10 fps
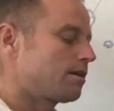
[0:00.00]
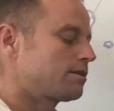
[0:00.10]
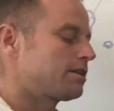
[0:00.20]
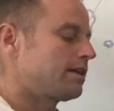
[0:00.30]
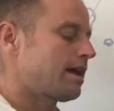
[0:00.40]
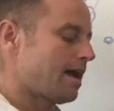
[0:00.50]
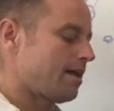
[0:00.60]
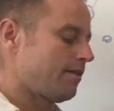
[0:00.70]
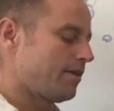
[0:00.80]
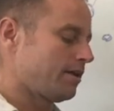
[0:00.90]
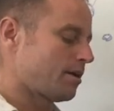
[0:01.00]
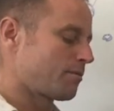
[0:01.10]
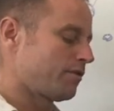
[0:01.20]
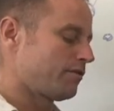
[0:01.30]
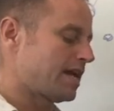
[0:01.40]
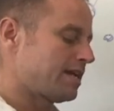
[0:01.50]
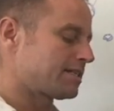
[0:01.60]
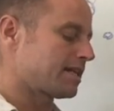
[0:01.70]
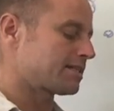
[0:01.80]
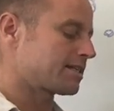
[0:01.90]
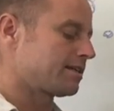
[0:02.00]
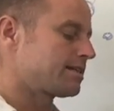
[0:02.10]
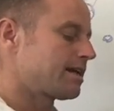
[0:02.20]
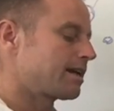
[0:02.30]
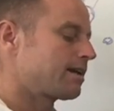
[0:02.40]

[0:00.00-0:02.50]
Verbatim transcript: to get the number of days that it's going to take.